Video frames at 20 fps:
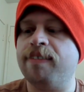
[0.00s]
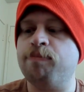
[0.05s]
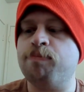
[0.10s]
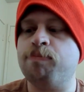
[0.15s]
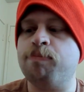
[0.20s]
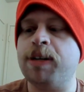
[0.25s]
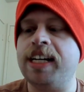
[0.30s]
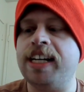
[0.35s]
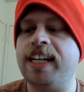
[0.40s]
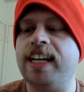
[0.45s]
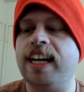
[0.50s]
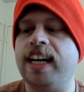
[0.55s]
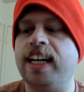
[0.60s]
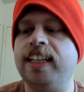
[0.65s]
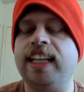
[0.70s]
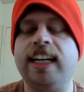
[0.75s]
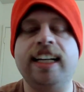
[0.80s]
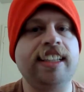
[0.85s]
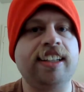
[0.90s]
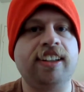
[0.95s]

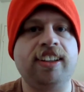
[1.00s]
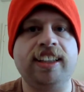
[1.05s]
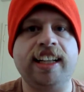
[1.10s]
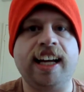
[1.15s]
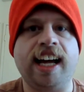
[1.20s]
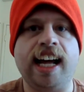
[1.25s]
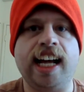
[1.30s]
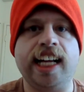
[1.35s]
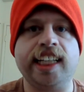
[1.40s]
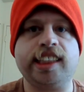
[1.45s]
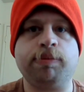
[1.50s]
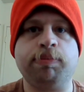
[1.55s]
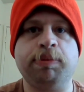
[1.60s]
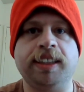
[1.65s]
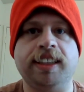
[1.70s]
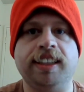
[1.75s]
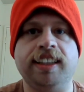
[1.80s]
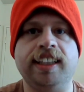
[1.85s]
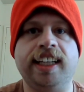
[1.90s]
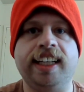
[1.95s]
they're in the
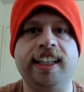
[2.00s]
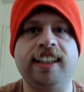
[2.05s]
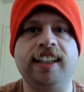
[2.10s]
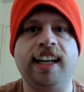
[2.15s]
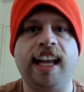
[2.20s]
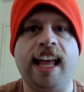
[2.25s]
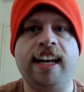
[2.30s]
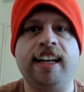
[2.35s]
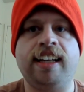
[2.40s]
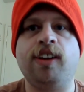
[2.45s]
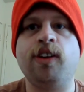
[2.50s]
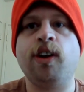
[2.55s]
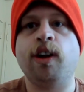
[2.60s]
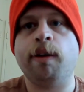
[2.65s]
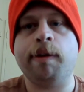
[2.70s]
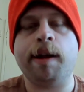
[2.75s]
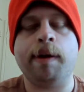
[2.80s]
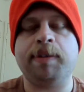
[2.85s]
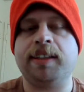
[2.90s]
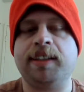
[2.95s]
hospital, and
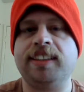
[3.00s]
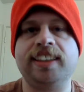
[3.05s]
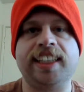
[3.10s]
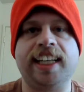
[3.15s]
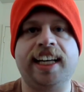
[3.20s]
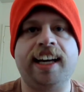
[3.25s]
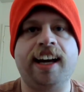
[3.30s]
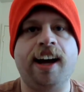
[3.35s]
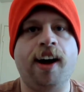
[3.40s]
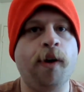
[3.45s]
Culpepper's like,